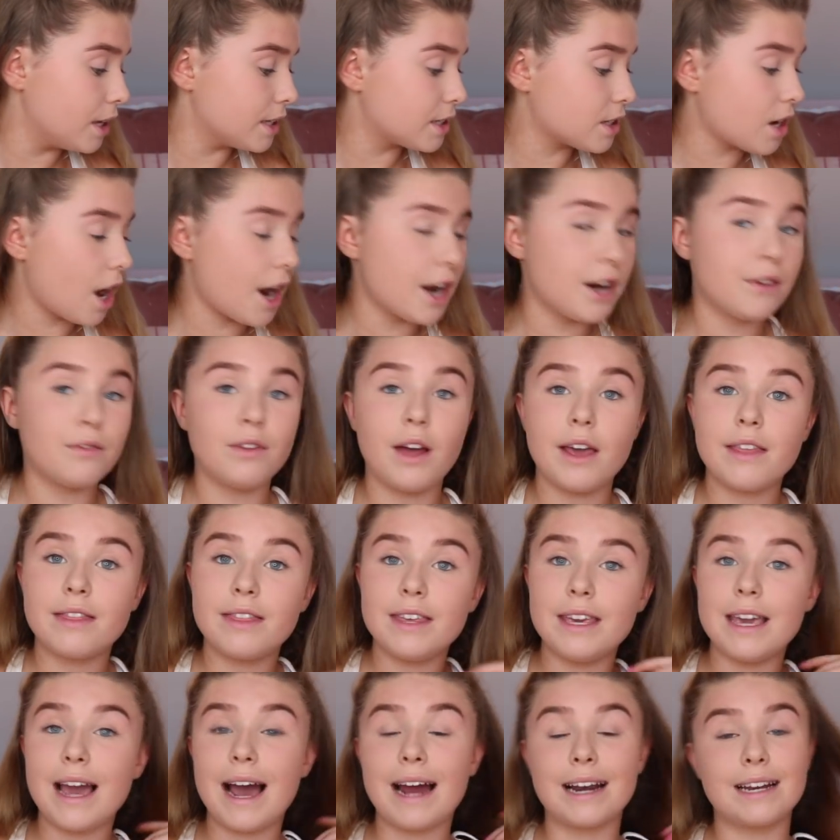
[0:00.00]
It's kind of like
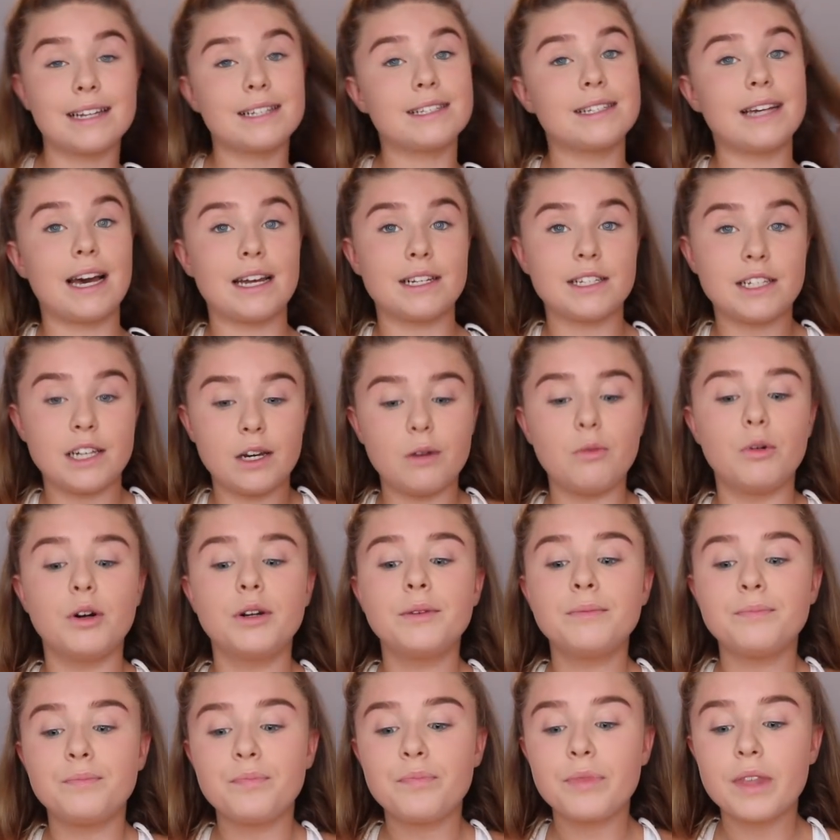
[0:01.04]
the Anastasia
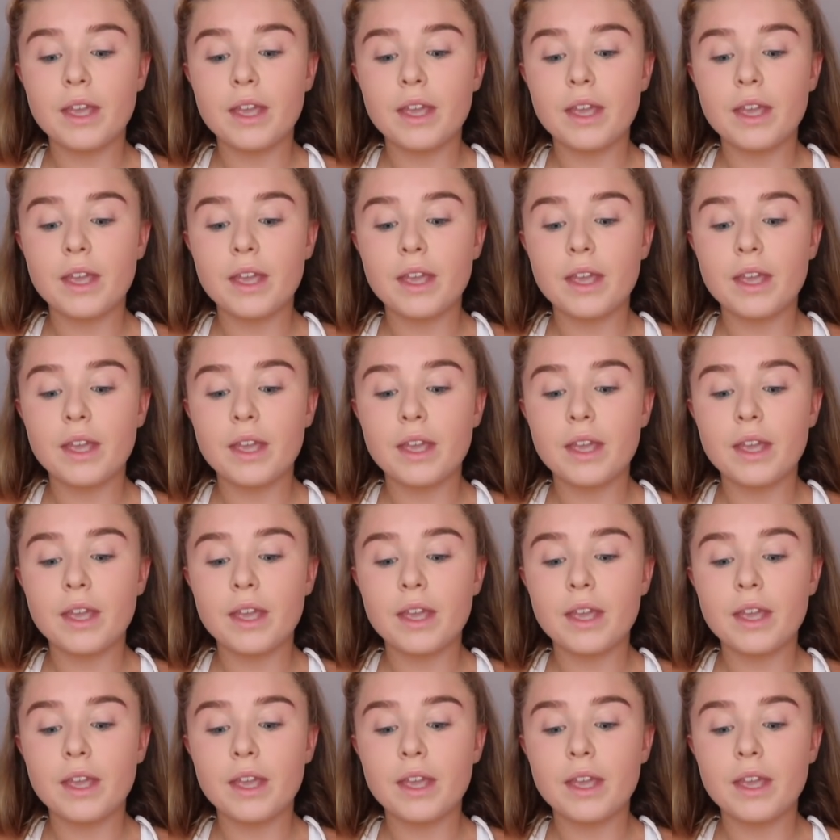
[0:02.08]
one.